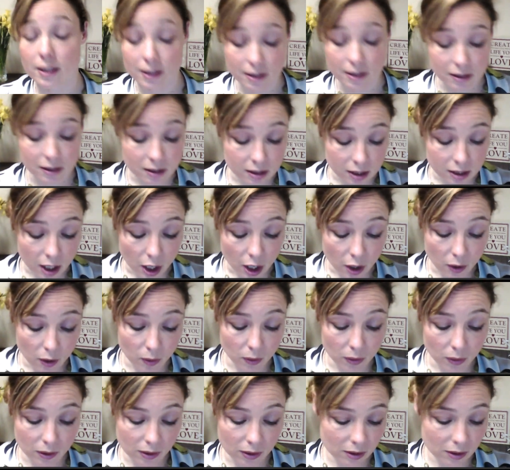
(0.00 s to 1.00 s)

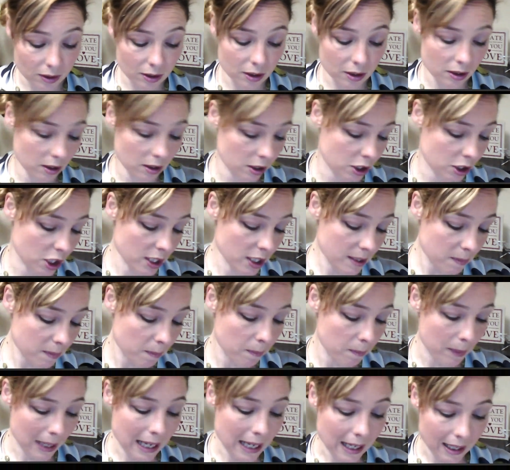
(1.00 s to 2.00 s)
So just
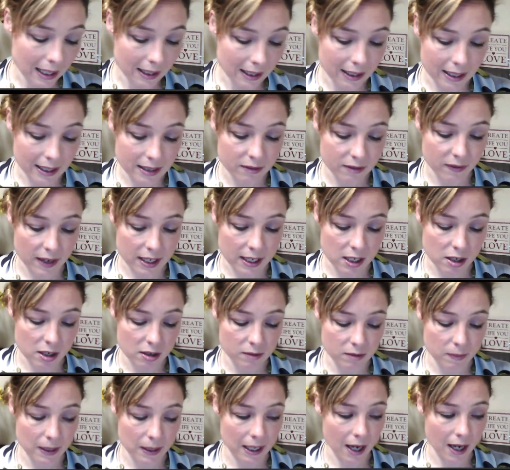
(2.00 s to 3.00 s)
being at these
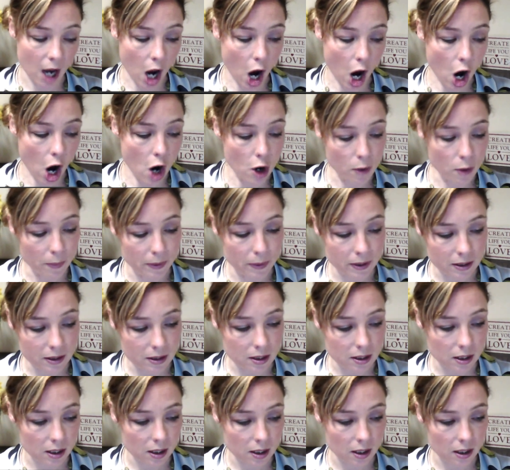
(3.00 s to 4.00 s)
venues, being open
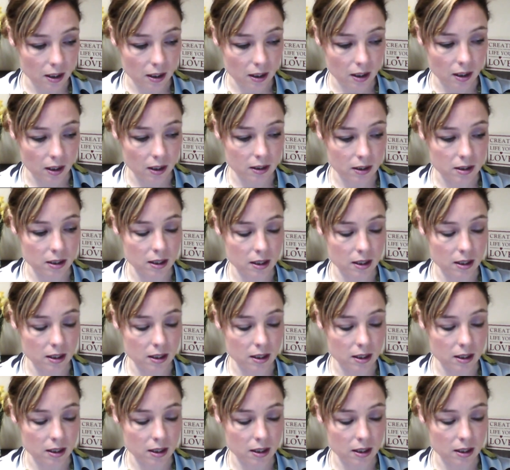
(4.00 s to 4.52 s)
to the